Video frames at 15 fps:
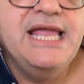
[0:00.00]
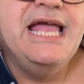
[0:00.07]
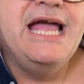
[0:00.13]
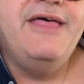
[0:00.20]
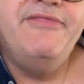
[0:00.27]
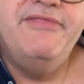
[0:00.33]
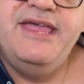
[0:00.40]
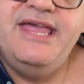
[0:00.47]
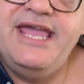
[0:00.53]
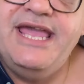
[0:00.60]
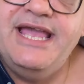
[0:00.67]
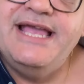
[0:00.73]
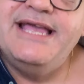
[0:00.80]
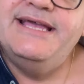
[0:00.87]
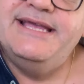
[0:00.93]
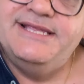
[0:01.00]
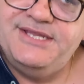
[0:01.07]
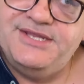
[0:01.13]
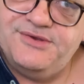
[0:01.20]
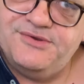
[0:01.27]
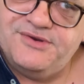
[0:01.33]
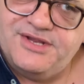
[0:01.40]
And then, as
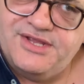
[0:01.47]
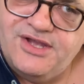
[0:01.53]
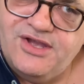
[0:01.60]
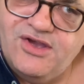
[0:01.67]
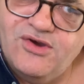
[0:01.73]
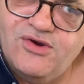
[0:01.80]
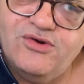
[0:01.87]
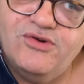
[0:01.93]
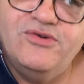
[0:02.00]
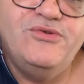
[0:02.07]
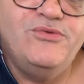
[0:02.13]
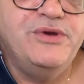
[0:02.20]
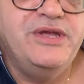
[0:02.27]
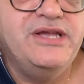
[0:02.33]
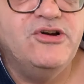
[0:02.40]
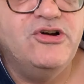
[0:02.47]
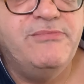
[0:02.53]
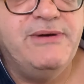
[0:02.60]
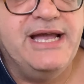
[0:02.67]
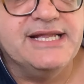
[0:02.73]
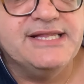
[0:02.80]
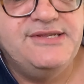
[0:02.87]
you know, we
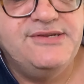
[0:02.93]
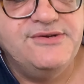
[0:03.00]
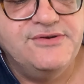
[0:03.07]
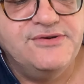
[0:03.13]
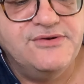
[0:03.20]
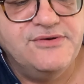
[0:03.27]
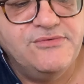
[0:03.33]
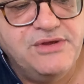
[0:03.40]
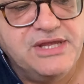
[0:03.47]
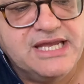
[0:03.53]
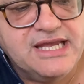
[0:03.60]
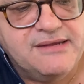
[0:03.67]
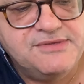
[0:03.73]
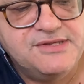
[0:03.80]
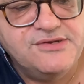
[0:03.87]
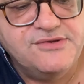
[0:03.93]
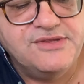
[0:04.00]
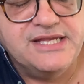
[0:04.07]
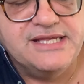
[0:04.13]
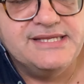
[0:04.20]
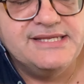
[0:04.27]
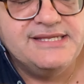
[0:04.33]
come to
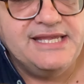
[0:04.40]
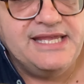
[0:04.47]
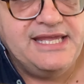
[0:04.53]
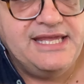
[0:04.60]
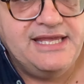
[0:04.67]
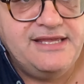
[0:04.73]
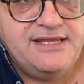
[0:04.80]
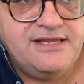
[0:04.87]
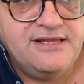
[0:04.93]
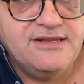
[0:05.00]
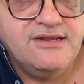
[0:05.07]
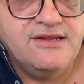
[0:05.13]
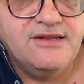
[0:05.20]
the C and